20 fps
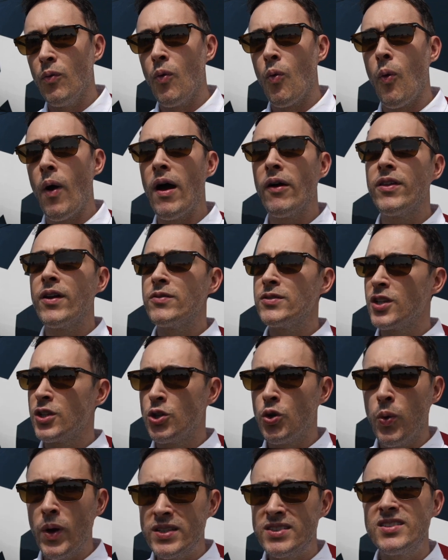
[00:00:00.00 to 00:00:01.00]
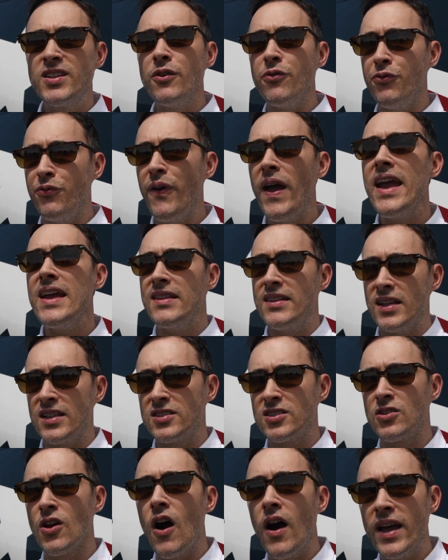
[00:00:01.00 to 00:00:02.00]
Well, there was a twist of fate that
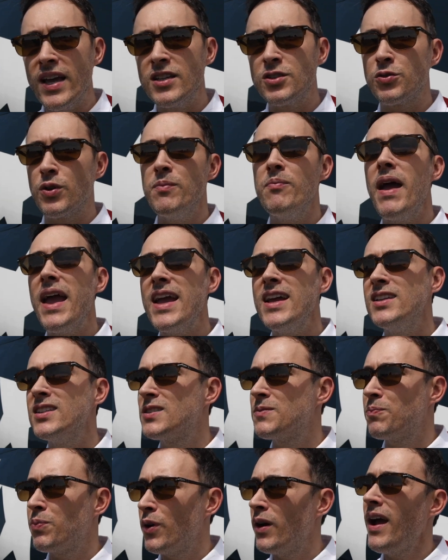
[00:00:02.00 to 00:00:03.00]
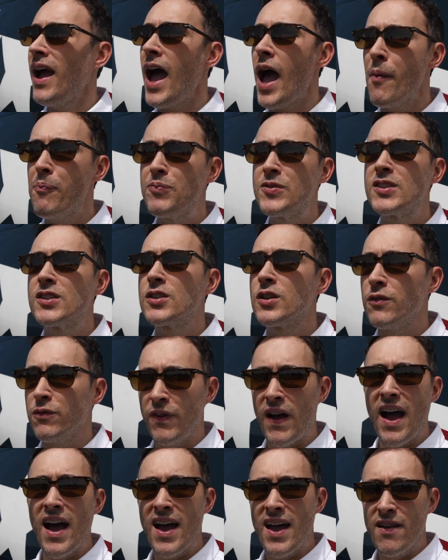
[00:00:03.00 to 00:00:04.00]
saw his remains perhaps
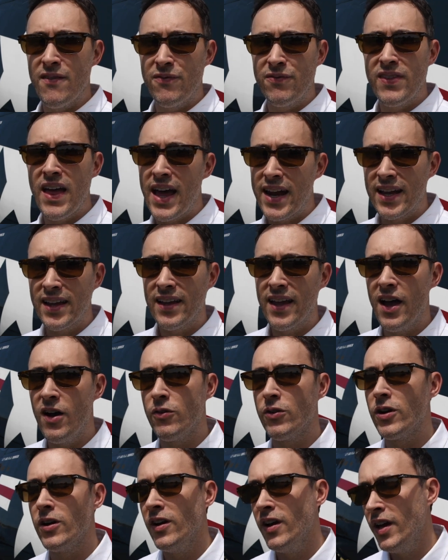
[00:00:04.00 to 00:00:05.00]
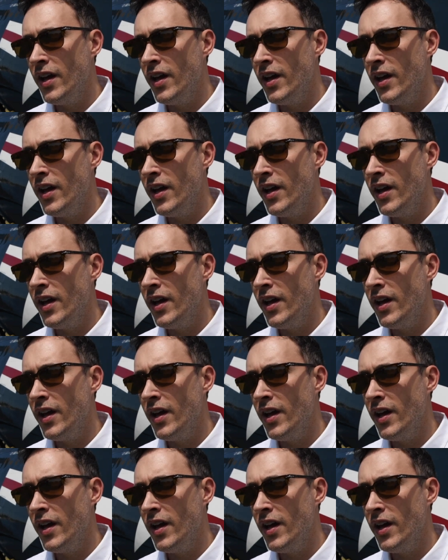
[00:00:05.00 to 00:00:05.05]
survive that encounter.